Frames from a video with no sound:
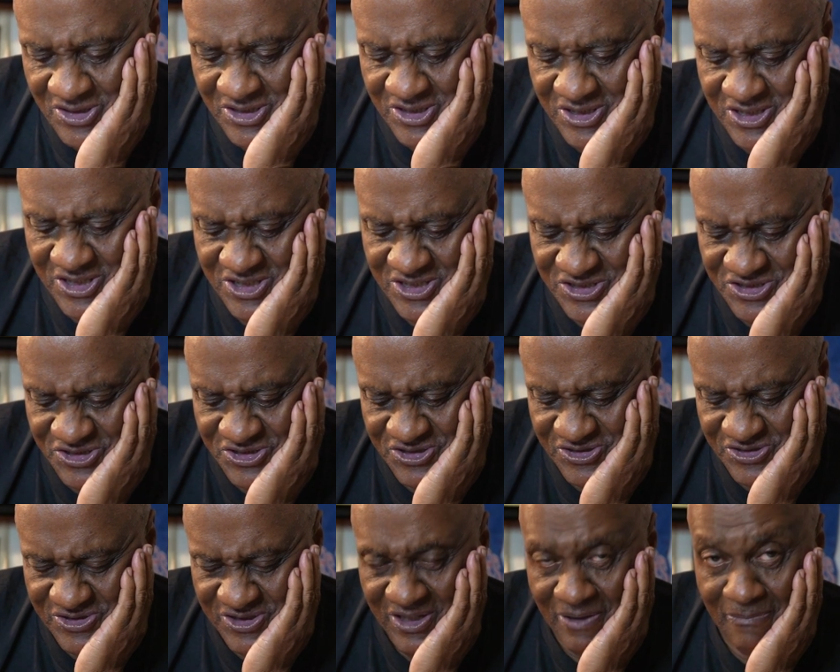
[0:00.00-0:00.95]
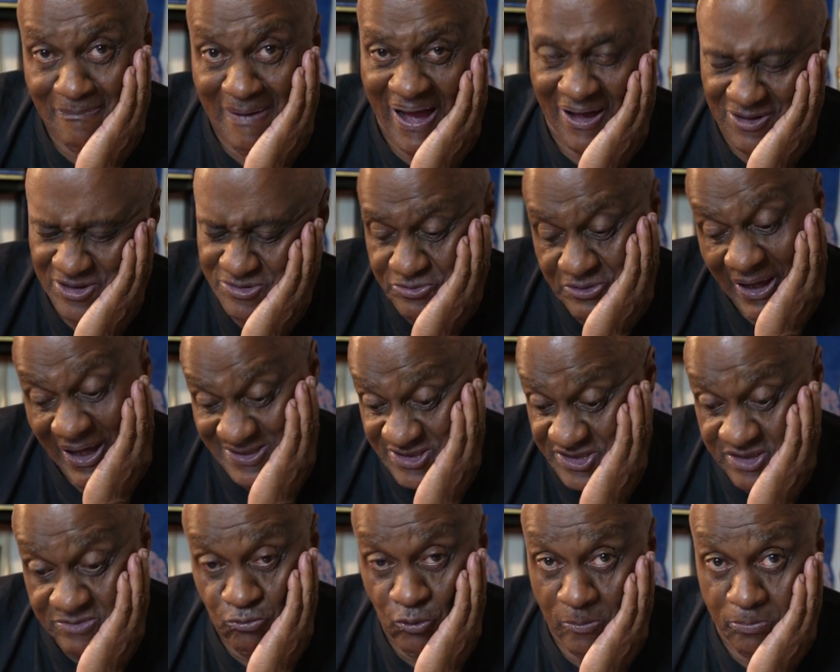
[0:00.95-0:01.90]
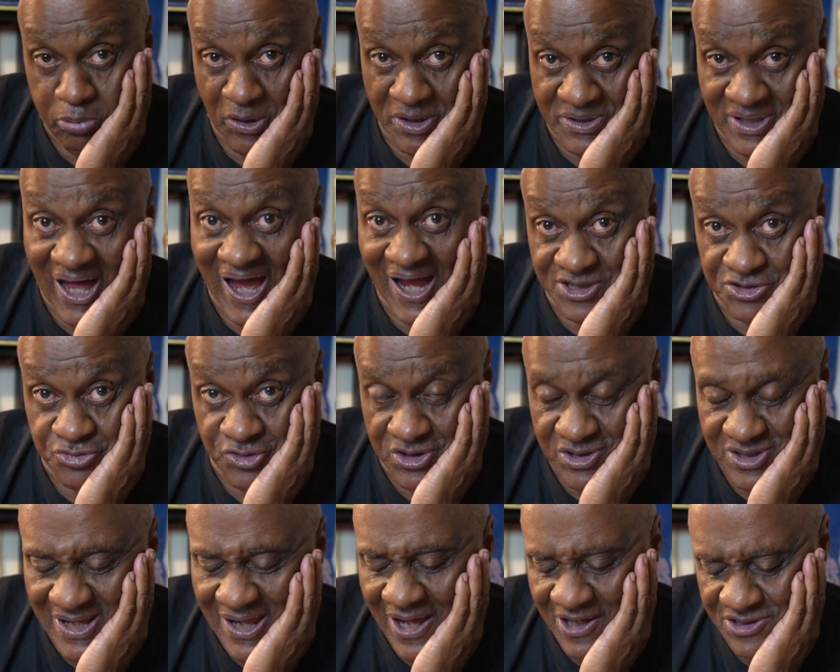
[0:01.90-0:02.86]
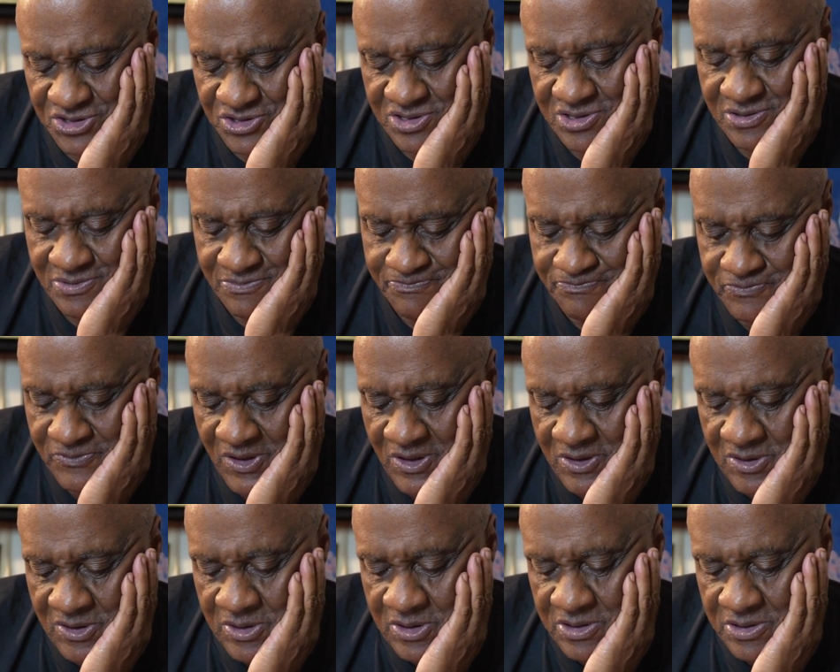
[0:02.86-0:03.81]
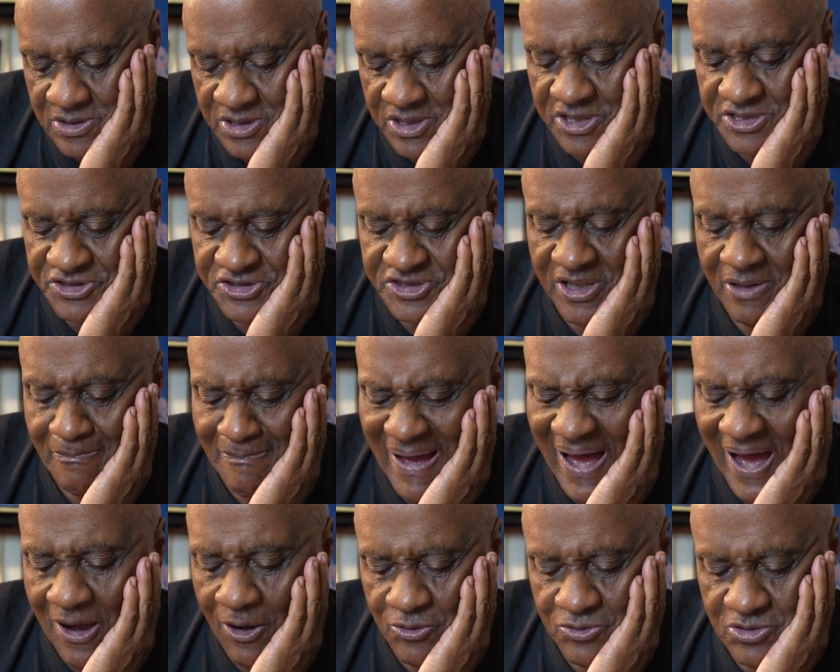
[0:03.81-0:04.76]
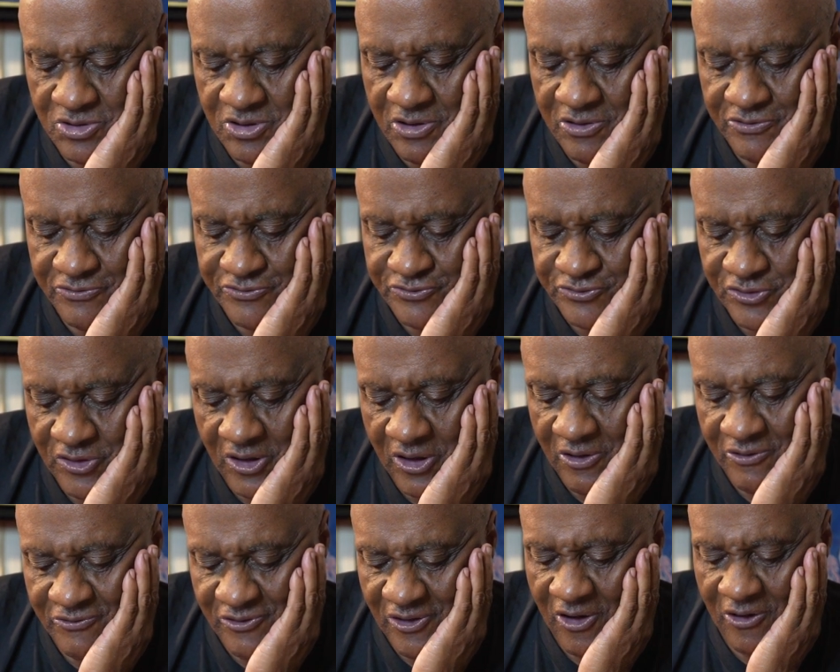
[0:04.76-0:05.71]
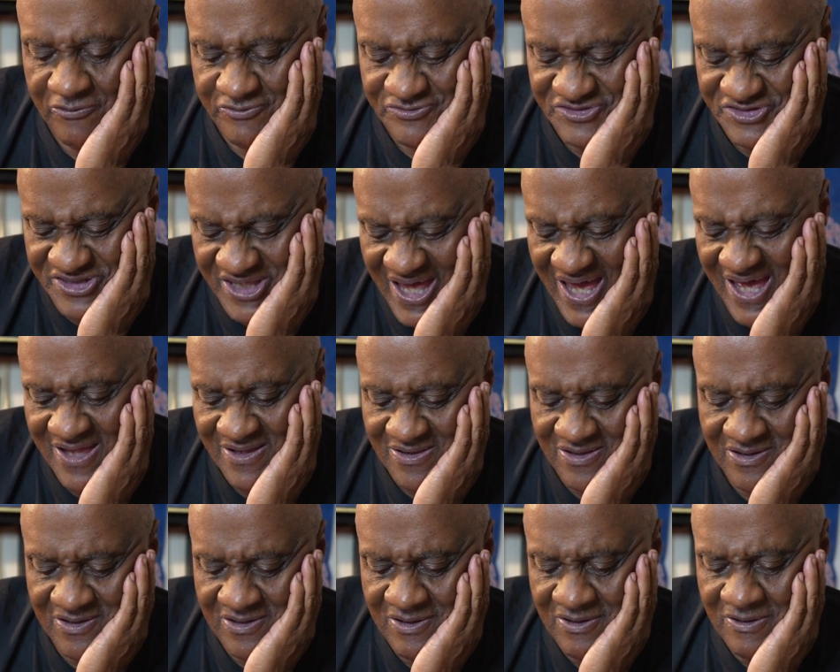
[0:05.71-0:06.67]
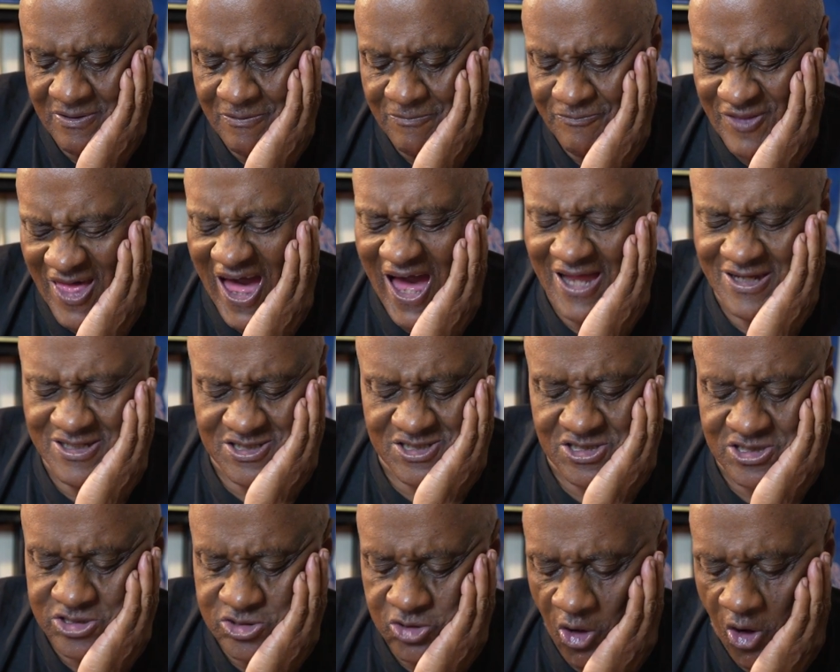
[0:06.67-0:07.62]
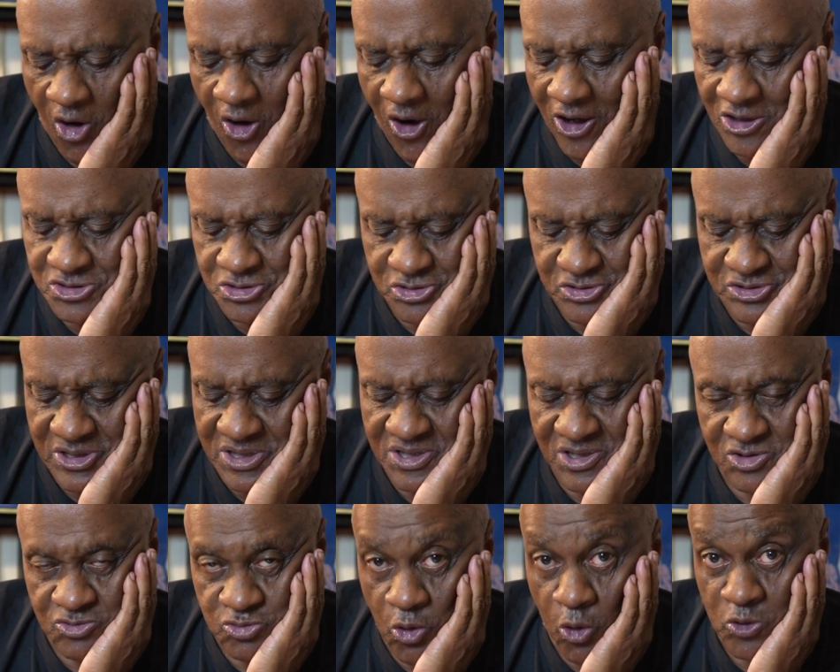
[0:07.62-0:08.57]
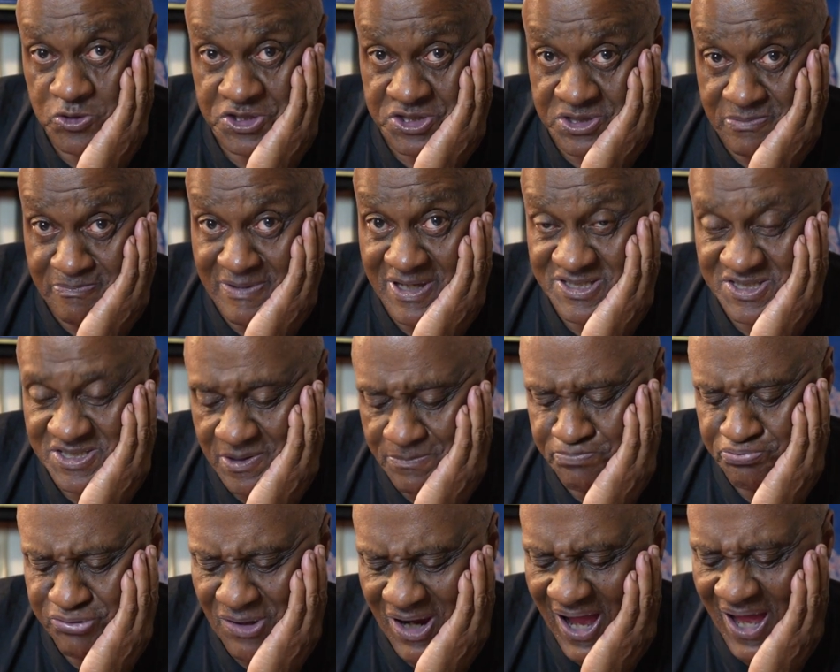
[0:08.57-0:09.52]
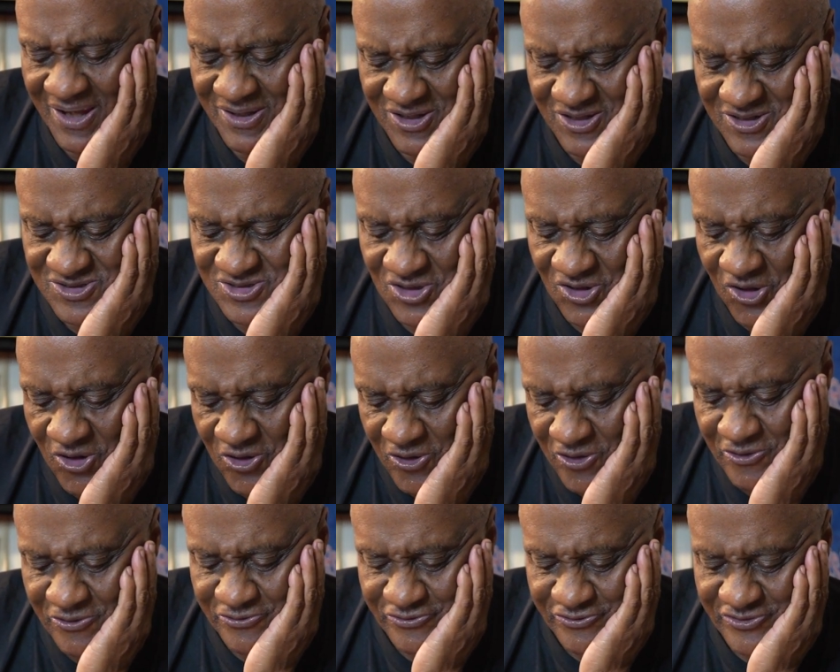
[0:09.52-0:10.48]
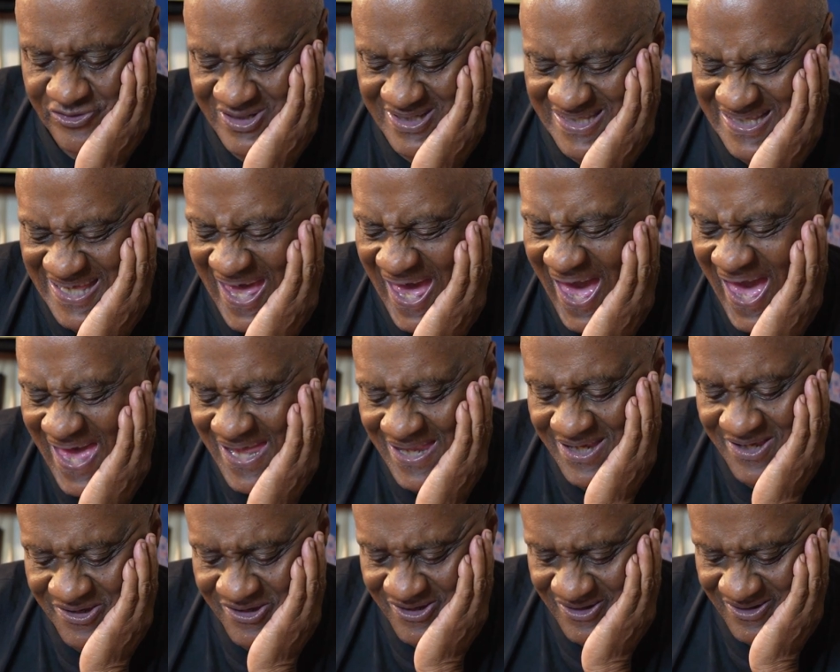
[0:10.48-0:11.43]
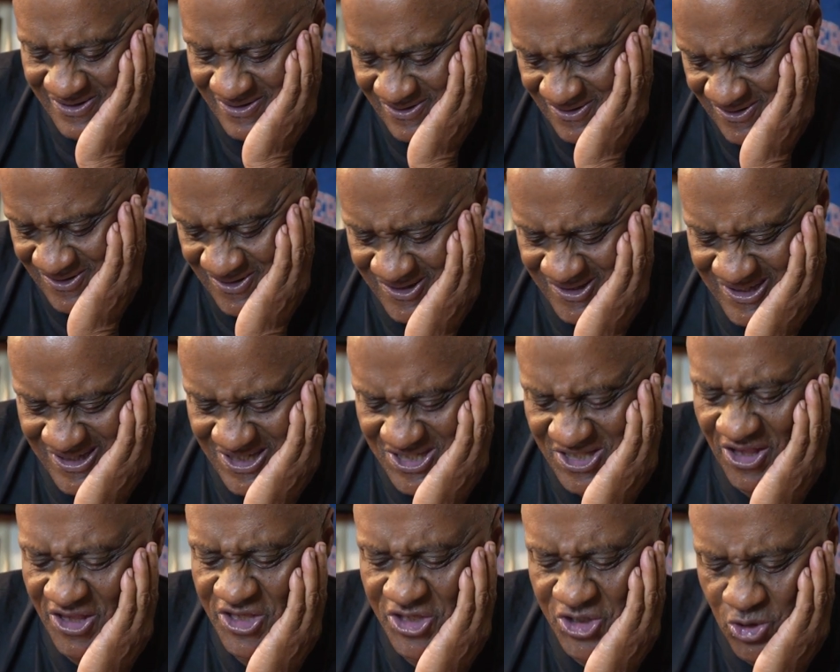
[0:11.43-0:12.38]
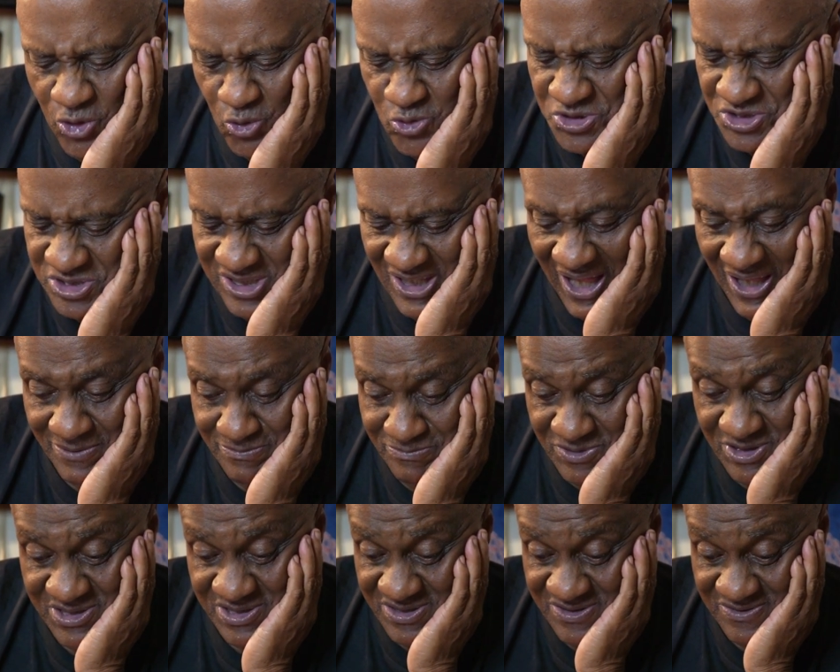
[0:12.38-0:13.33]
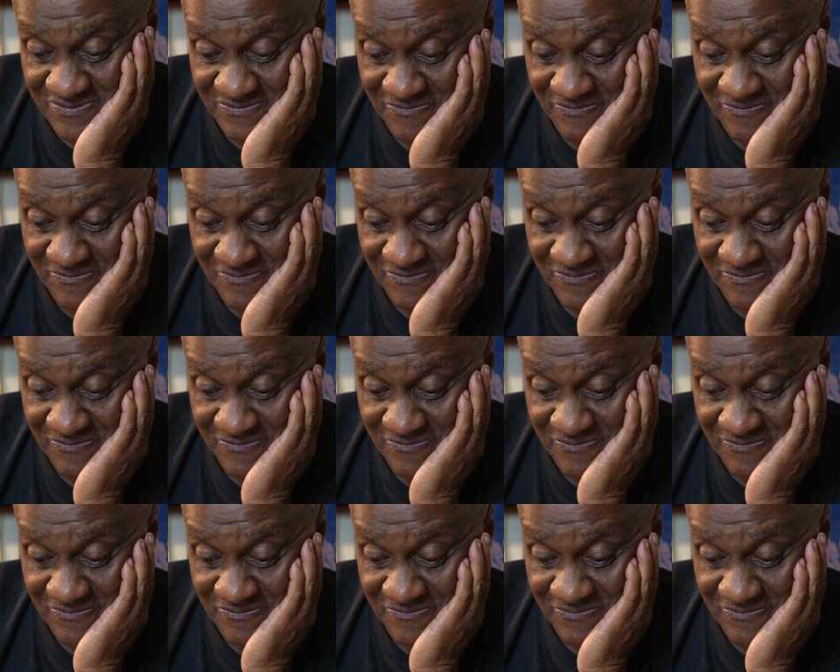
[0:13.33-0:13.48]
is the amount. I see 1.9 trillion actually is the amount of debt that is larger than the gross domestic product of Canada. It's a huge lot of money.